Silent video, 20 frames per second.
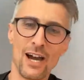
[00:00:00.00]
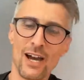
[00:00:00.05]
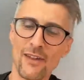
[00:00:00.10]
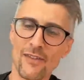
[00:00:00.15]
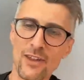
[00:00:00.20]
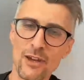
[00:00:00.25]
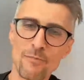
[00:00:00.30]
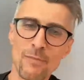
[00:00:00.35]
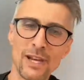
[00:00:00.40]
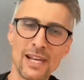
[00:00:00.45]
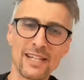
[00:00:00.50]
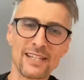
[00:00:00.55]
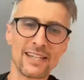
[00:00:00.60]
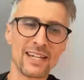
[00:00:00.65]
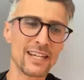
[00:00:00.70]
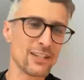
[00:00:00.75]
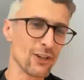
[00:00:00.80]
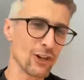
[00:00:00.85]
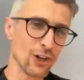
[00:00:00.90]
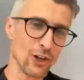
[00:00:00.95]
the
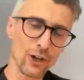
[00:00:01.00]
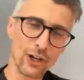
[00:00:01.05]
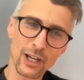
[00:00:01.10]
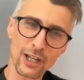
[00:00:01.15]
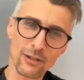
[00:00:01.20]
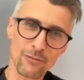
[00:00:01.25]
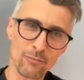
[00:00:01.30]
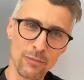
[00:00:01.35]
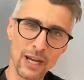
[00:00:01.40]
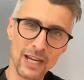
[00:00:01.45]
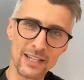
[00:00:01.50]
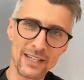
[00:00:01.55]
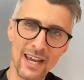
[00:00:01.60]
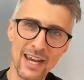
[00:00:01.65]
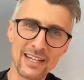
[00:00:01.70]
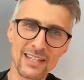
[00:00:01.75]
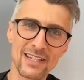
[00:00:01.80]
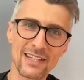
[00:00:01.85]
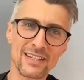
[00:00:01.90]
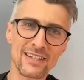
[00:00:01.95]
ability to look at big
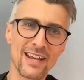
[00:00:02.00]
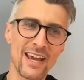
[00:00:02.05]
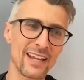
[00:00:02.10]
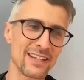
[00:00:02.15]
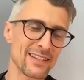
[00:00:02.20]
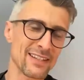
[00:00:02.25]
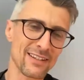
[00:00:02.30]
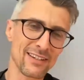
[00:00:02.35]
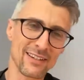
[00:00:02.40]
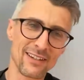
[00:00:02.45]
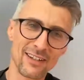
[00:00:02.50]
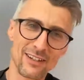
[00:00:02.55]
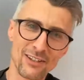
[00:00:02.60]
data sets,